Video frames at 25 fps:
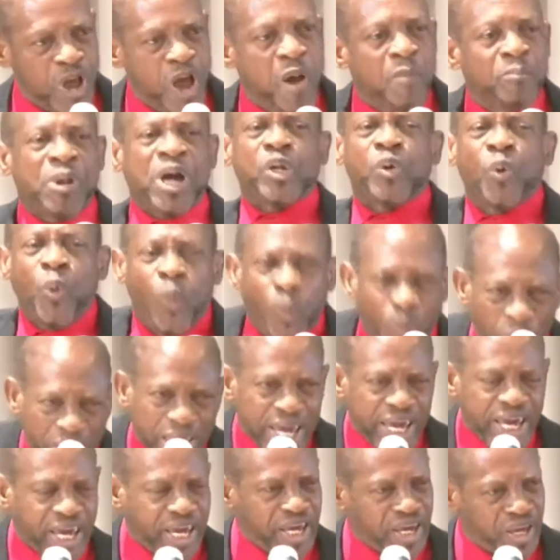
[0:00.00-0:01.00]
But
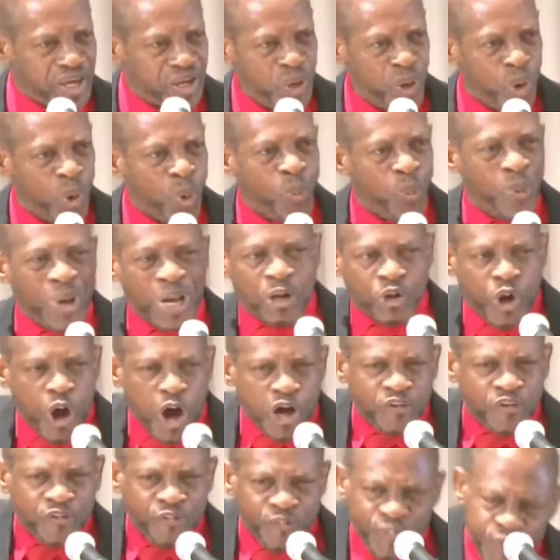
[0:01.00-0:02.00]
we will
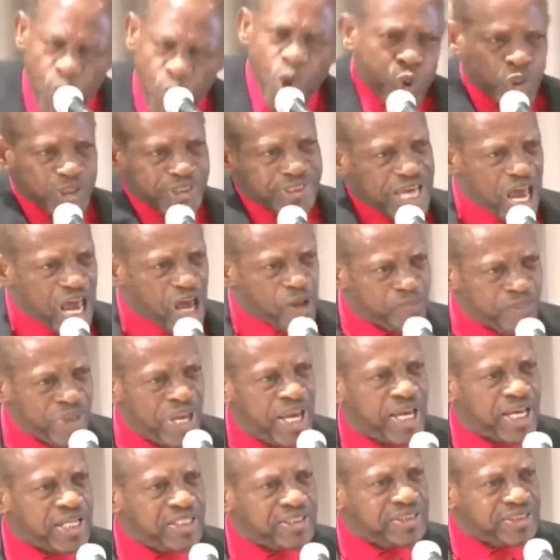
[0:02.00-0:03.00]
confuse them
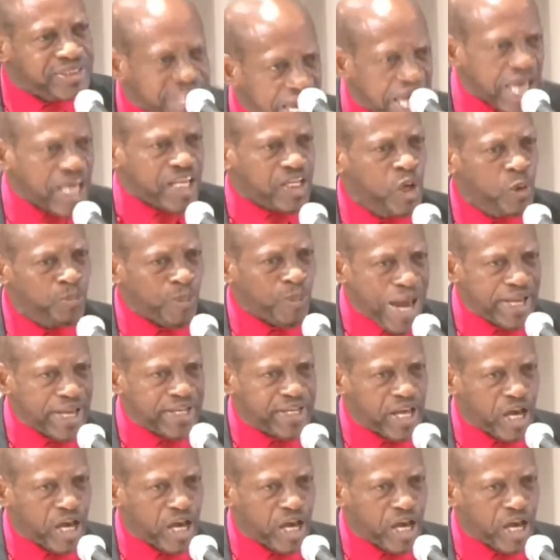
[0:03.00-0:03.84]
instead, my dear